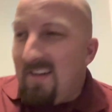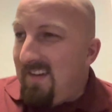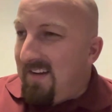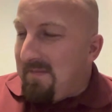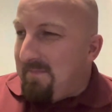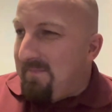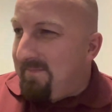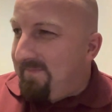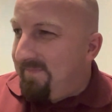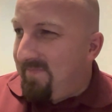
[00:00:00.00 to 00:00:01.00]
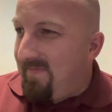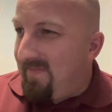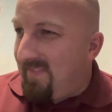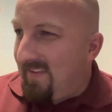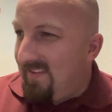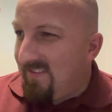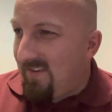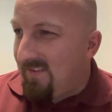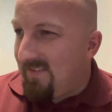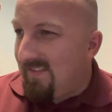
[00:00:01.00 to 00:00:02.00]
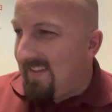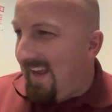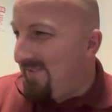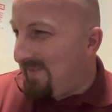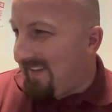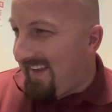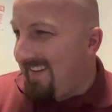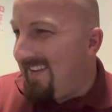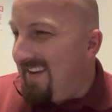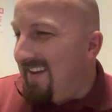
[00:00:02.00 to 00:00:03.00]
Um, so last weekend,